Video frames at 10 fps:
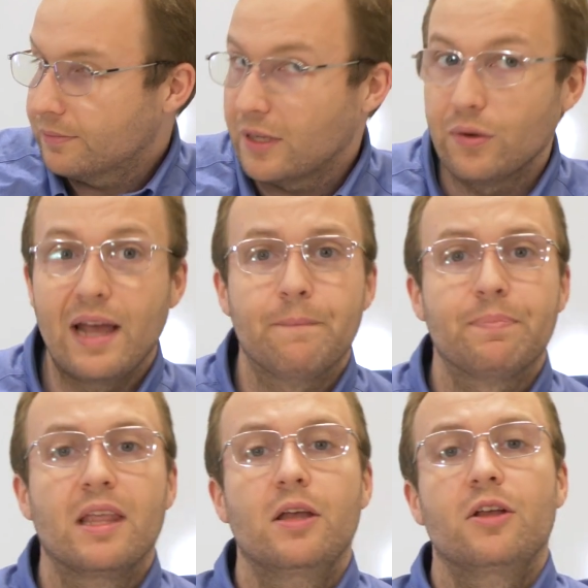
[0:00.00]
Okay,
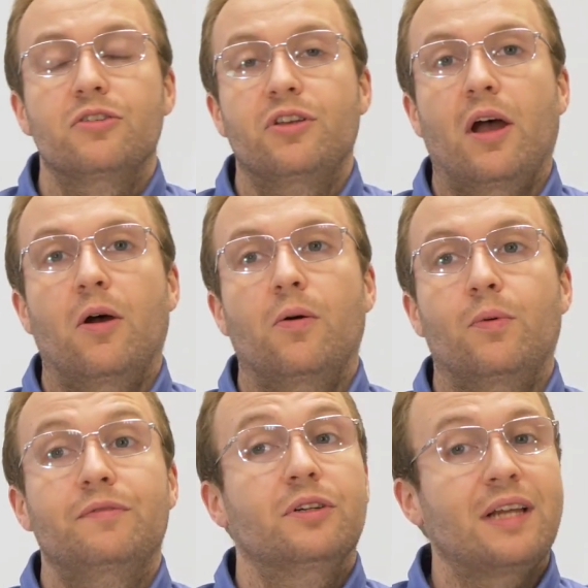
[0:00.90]
so
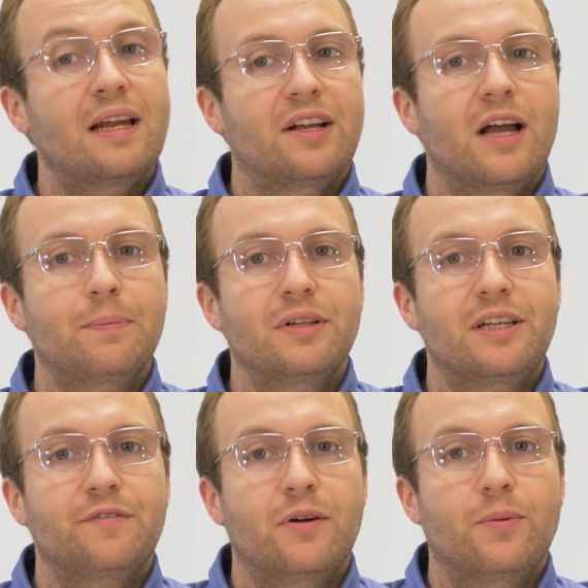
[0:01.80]
we've looked at a couple of
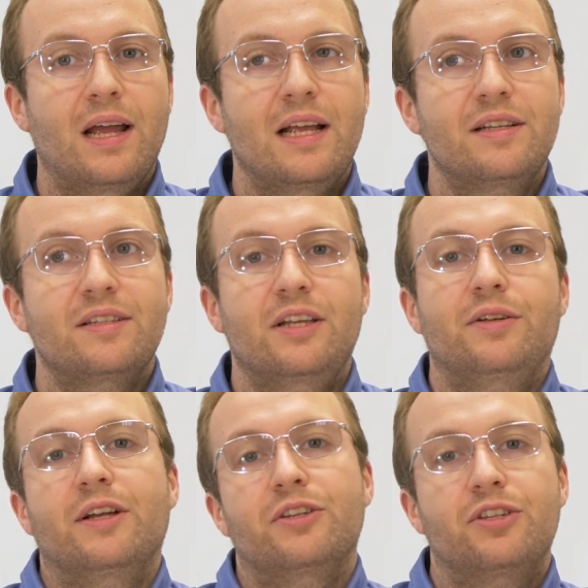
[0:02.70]
different ways that you
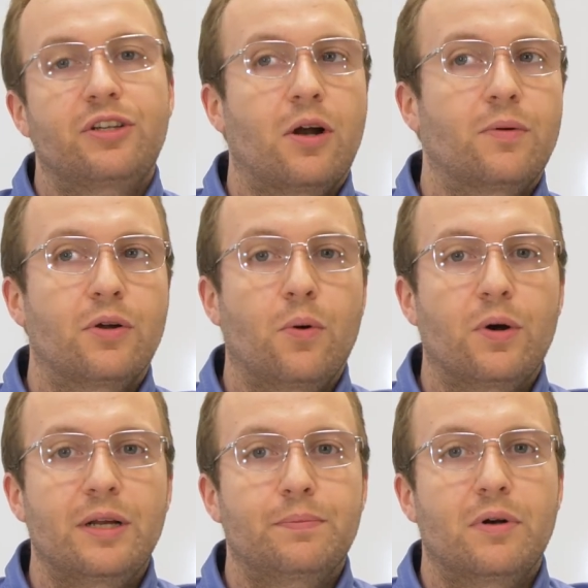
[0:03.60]
can start
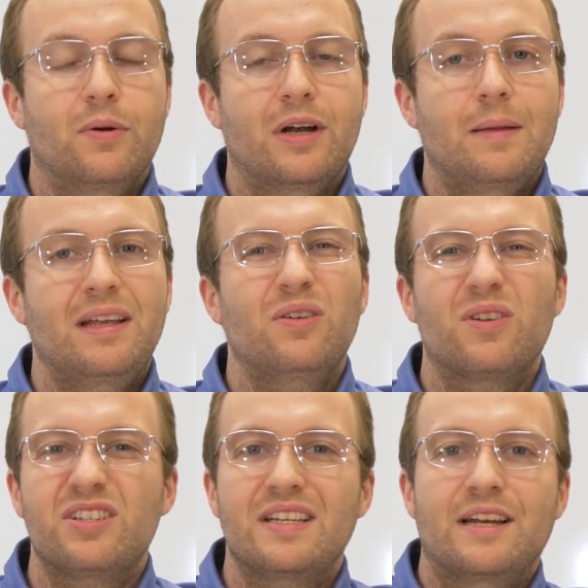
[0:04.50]
recording programming or
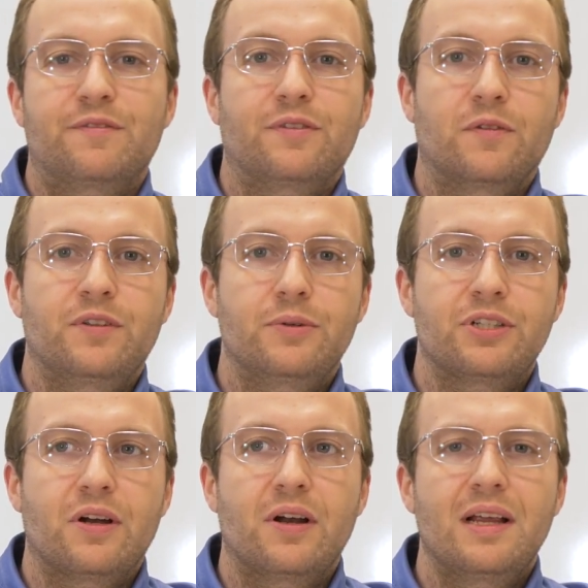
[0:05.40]
set it for the
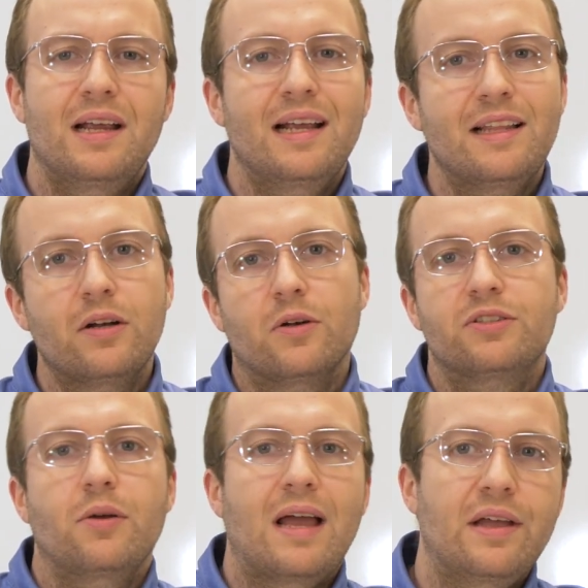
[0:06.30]
future, and then
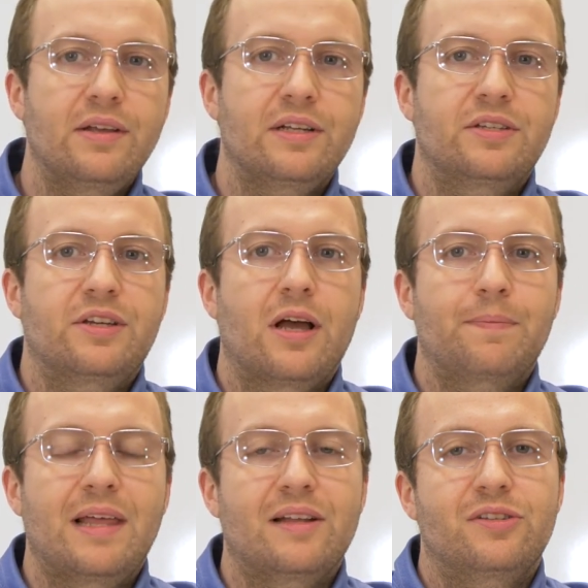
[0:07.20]
also how you can
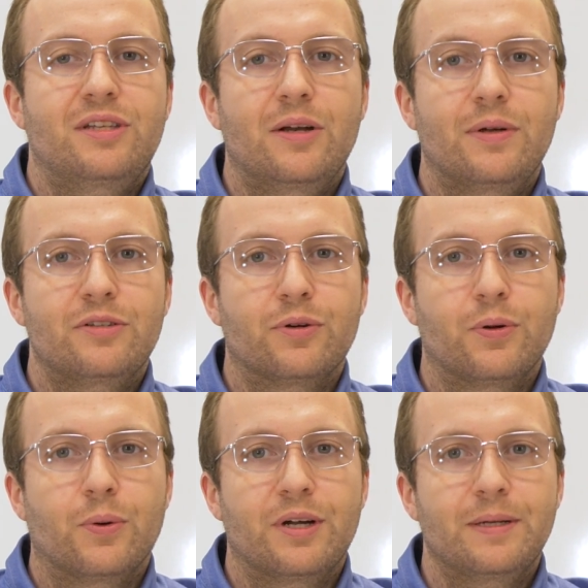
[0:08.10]
stop that series
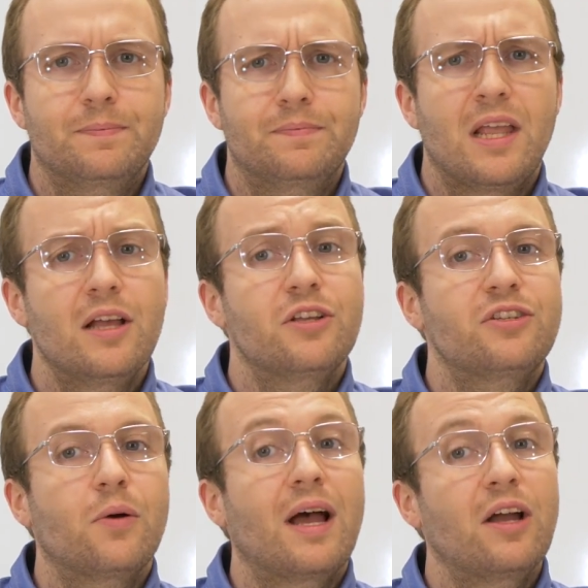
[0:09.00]
recording.
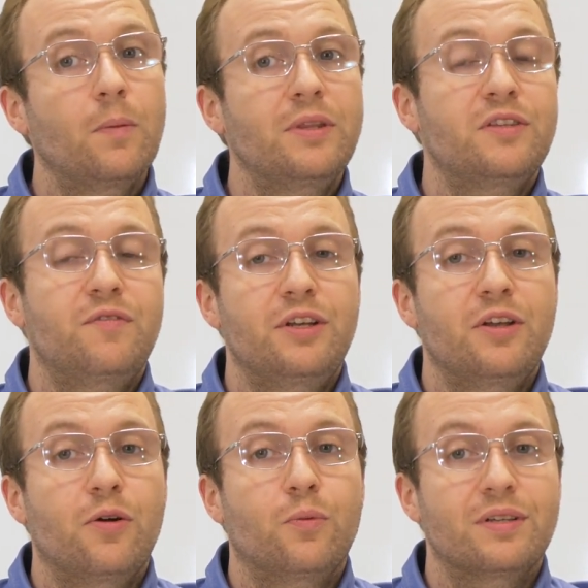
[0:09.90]
So I hope this
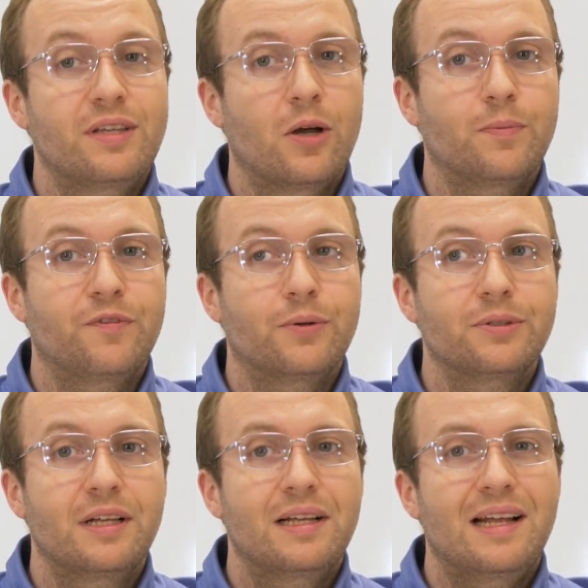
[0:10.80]
video was
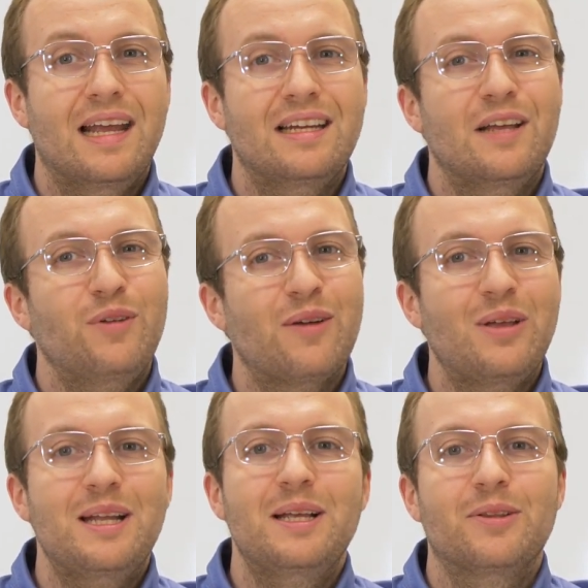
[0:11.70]
helpful, and if you have
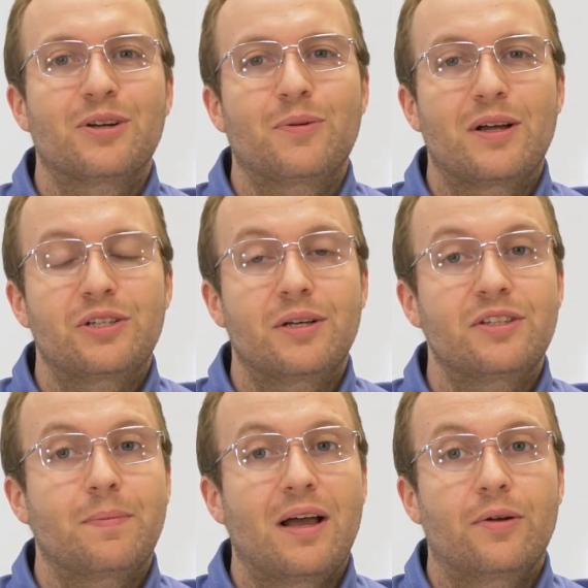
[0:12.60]
any other
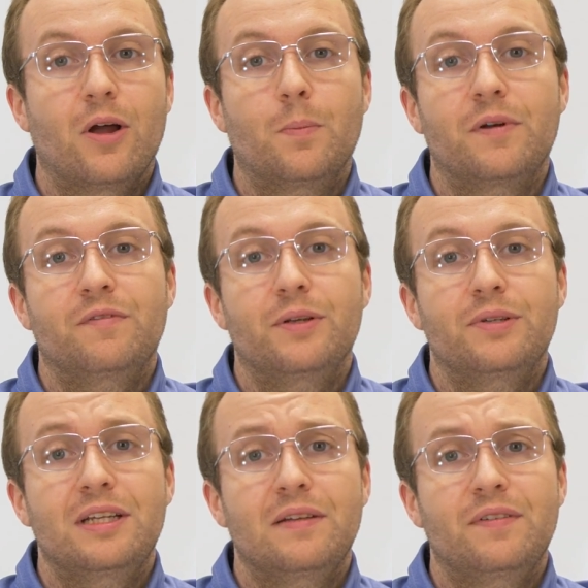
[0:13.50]
questions about OpenView
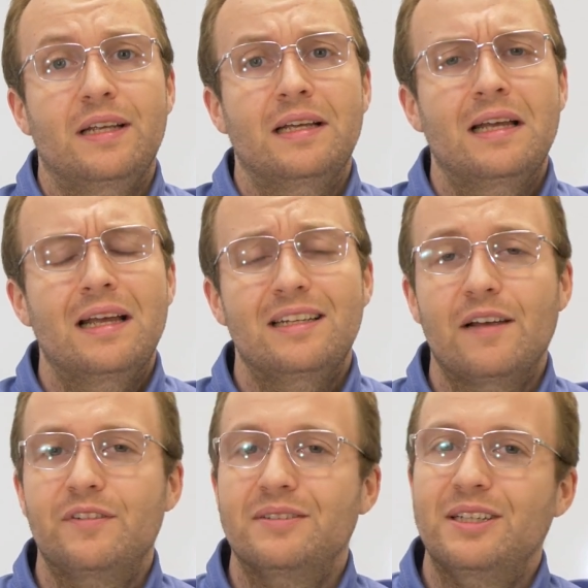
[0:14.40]
TV,
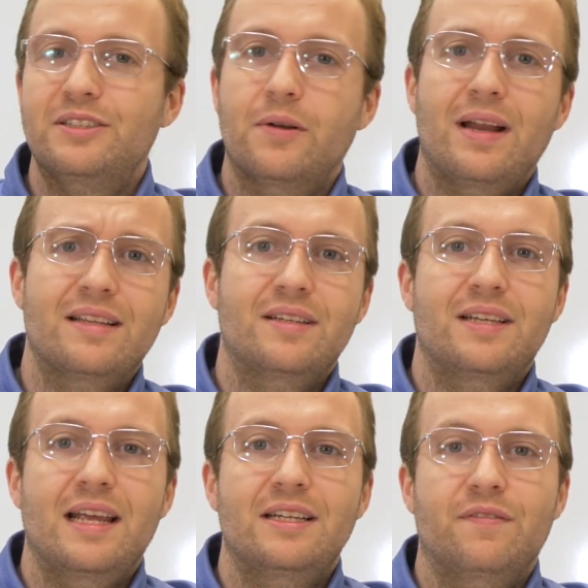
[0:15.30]
definitely don't
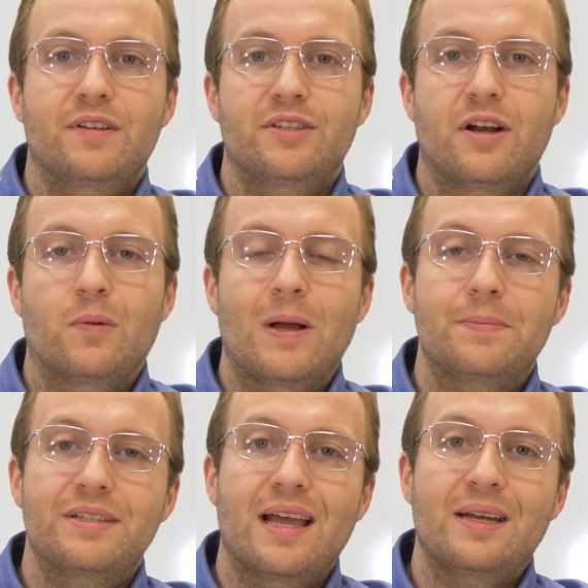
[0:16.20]
hesitate to visit our
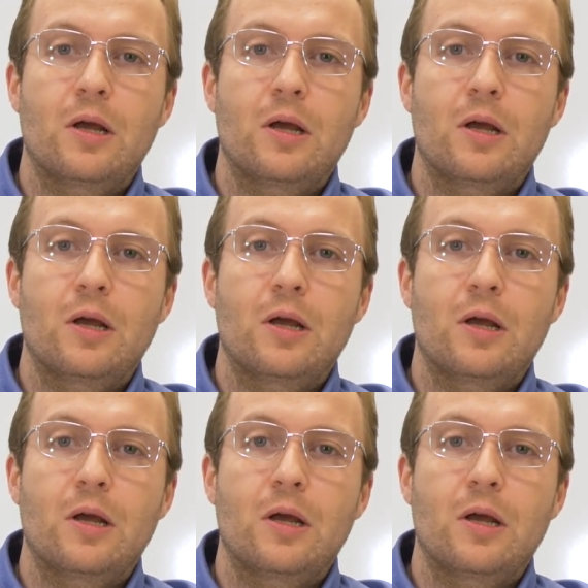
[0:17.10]
website,